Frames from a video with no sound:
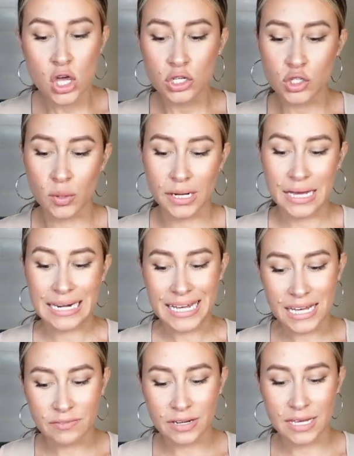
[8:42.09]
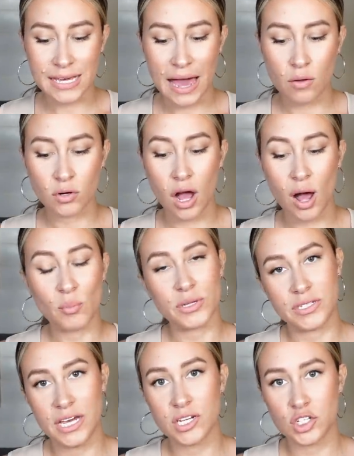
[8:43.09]
during an evening gown
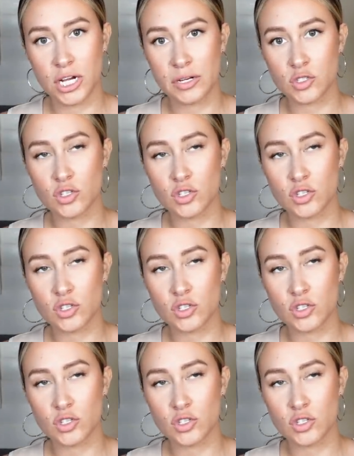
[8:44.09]
competition.